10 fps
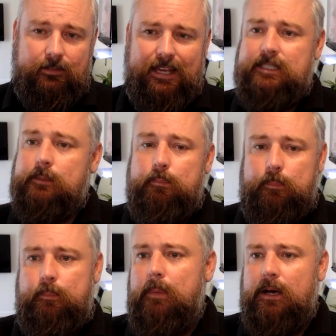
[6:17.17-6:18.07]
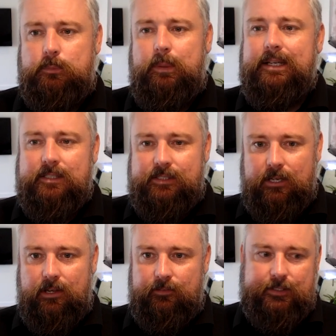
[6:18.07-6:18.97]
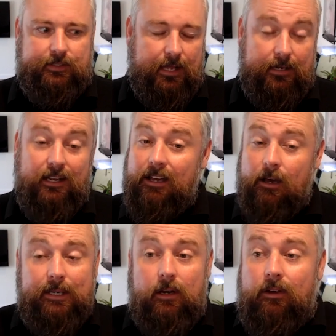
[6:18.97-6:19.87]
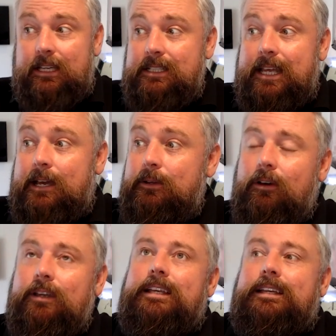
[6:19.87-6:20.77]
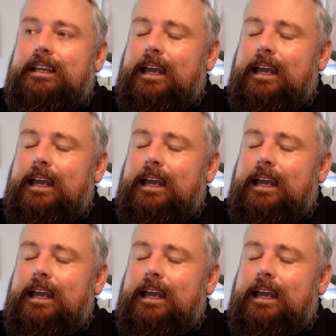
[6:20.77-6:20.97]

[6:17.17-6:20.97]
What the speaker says: that's a much better service than, I can tell you, I can